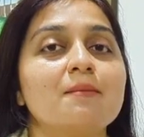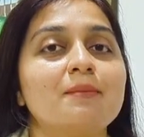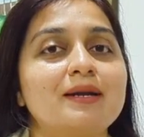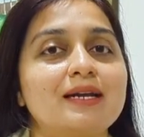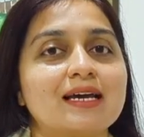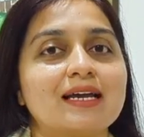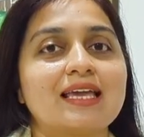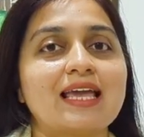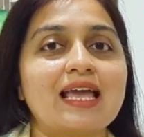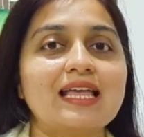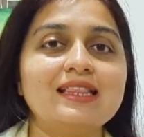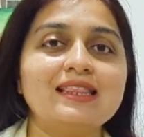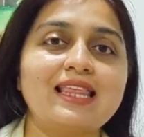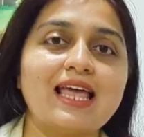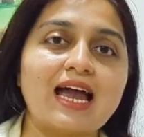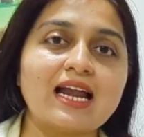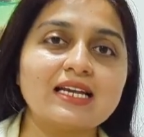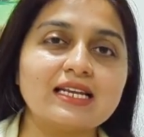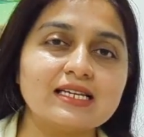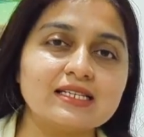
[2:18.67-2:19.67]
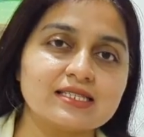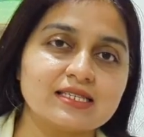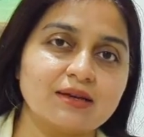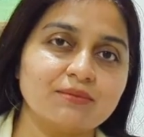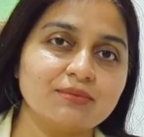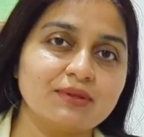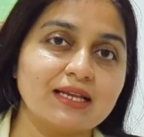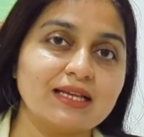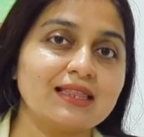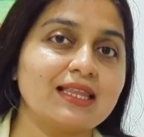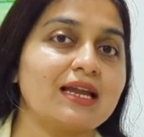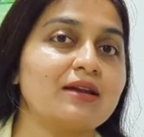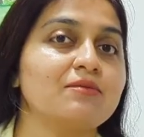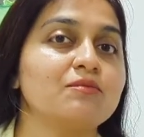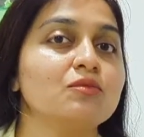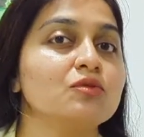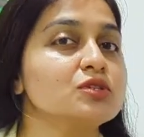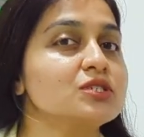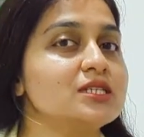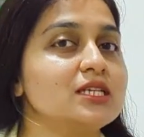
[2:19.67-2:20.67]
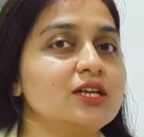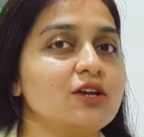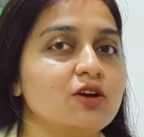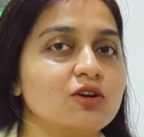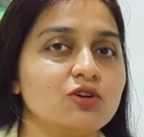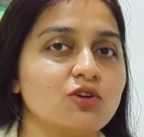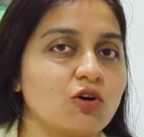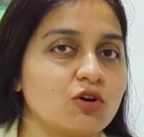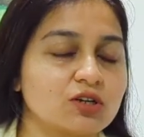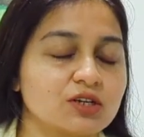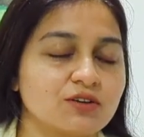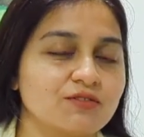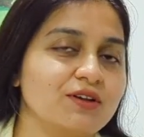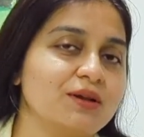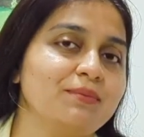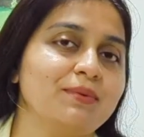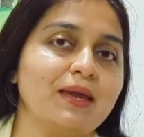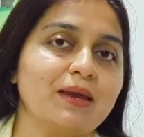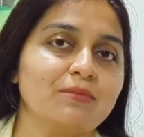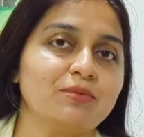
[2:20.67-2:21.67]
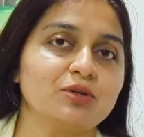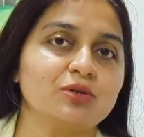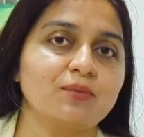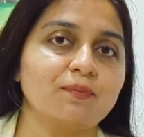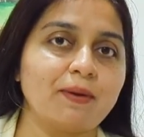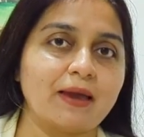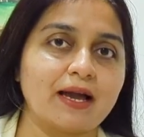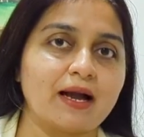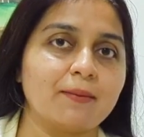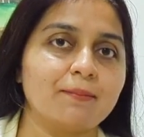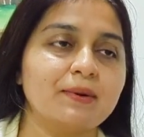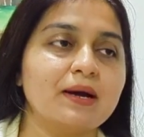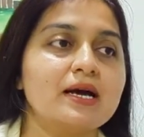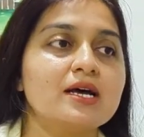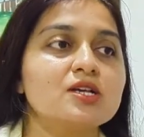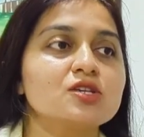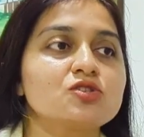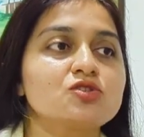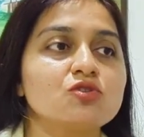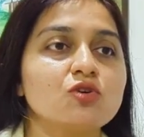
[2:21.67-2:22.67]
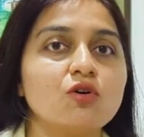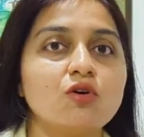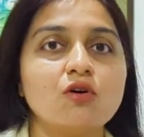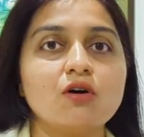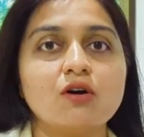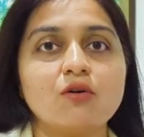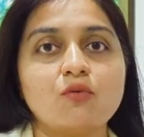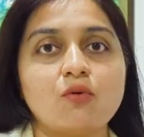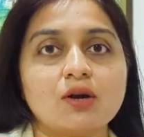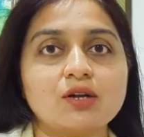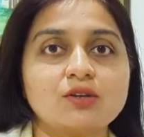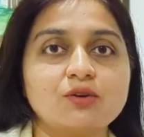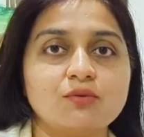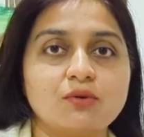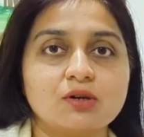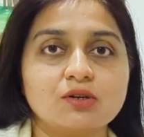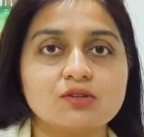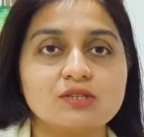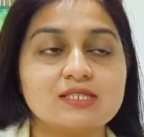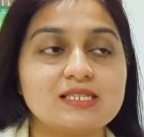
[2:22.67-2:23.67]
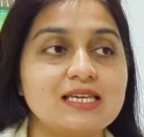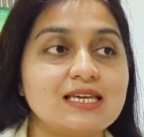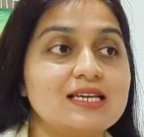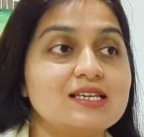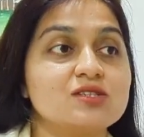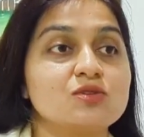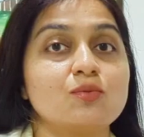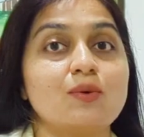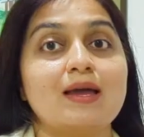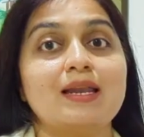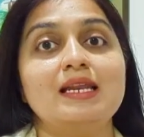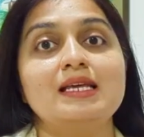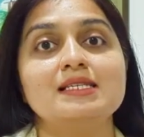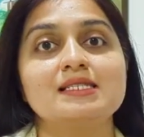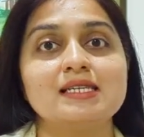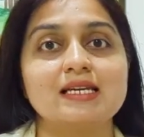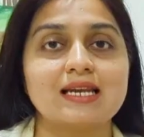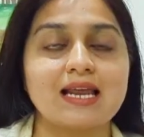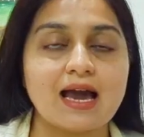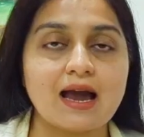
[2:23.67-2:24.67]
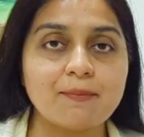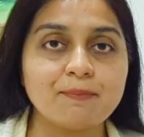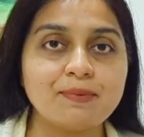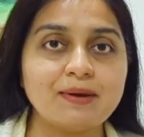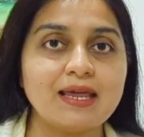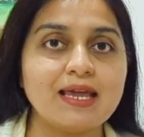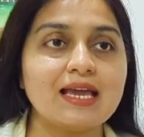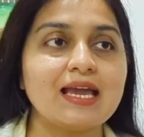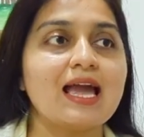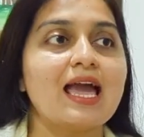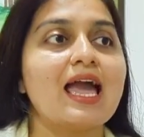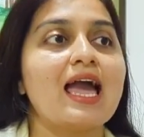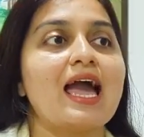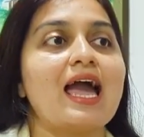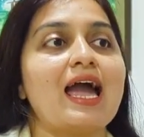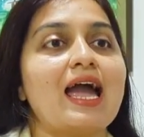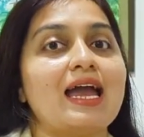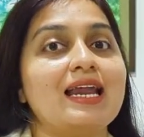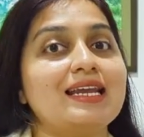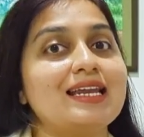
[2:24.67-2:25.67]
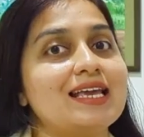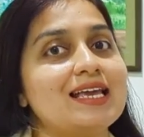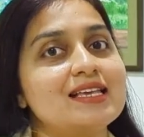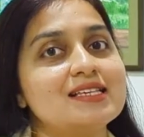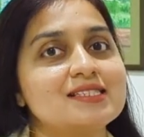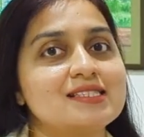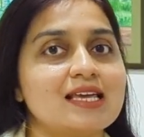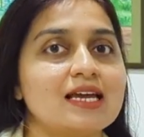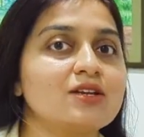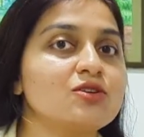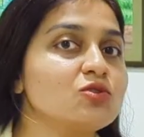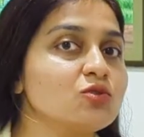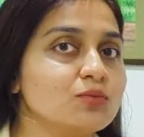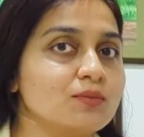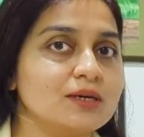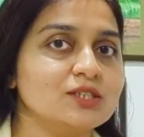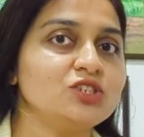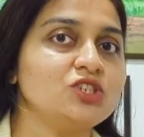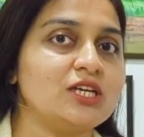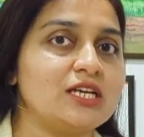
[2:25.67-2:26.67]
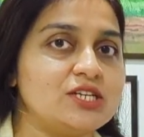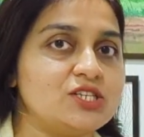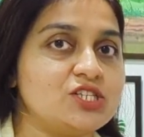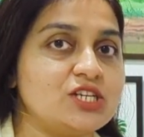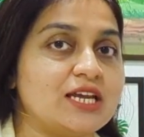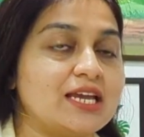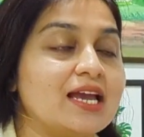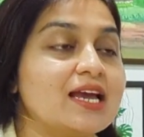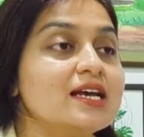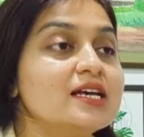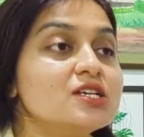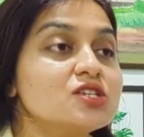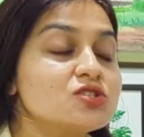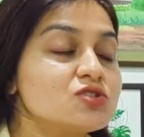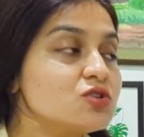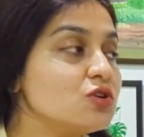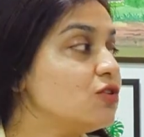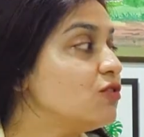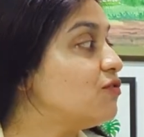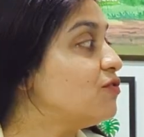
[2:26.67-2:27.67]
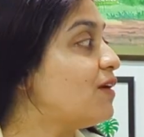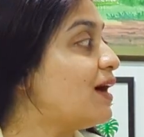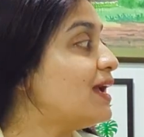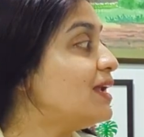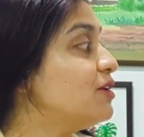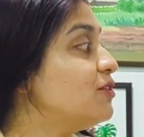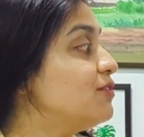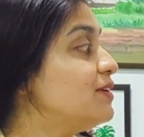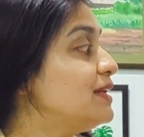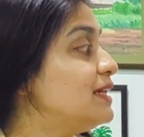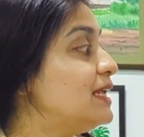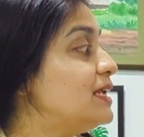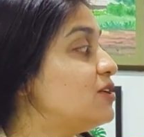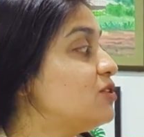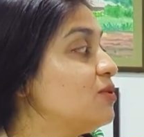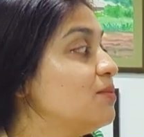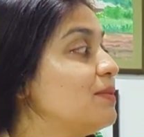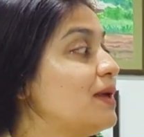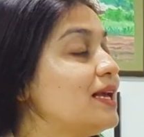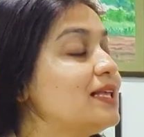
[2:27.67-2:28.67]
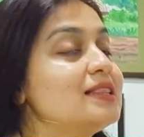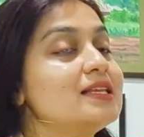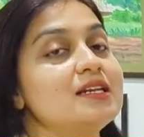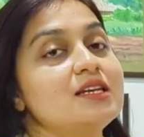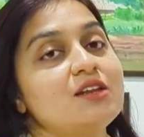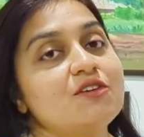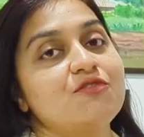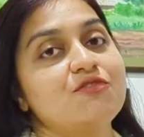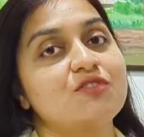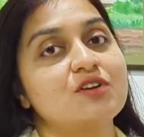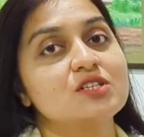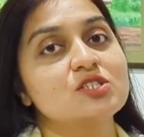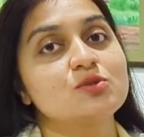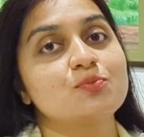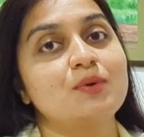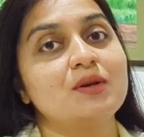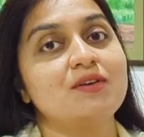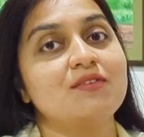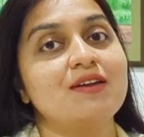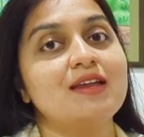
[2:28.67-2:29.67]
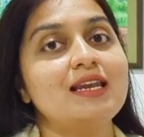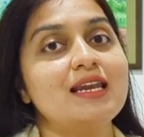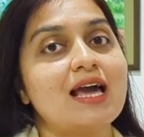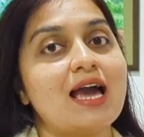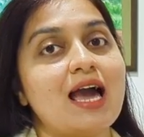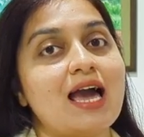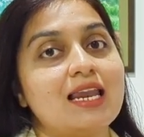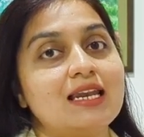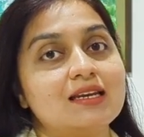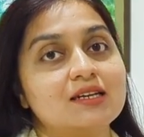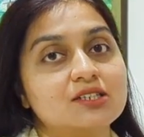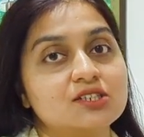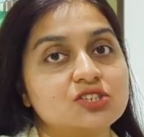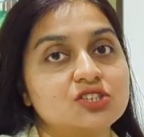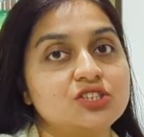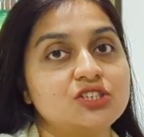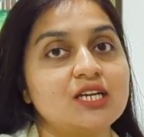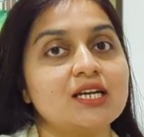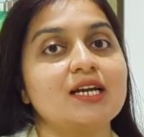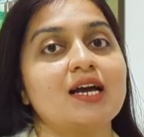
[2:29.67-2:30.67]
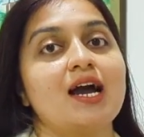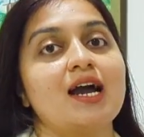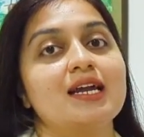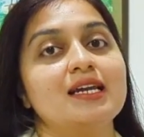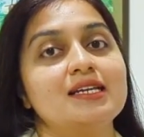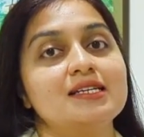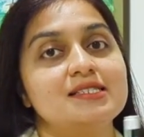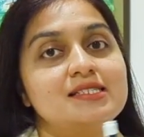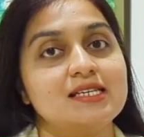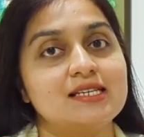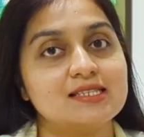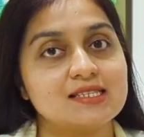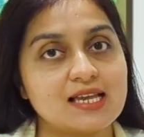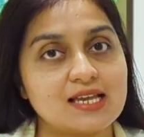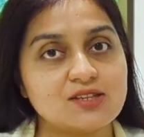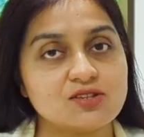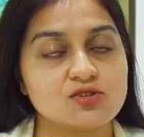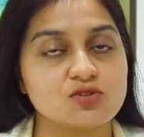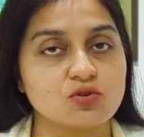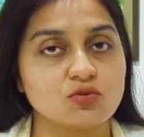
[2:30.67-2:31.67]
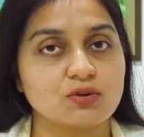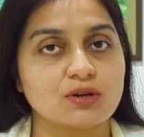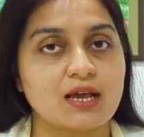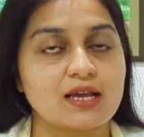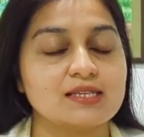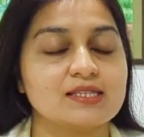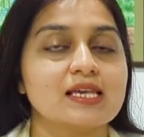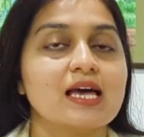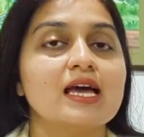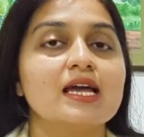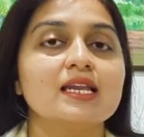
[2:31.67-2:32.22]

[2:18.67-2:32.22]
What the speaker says: But again, that is something that mostly your doctor will be able to pick up. So what you want to see is when is it happening and is there too much itching. So why do we need to make the difference between allergic eye disease and sore eyes?